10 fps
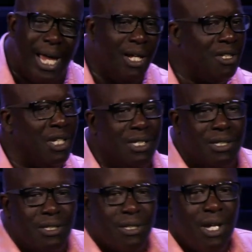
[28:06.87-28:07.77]
ain't
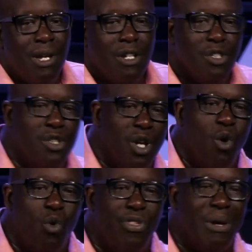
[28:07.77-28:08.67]
Jesus.
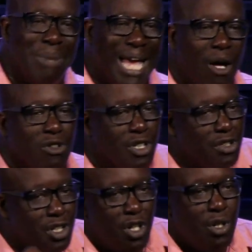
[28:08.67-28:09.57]
Show them how to
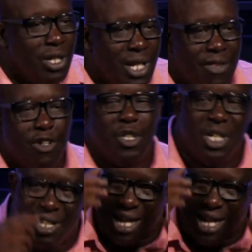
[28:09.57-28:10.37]
turn the other cheek.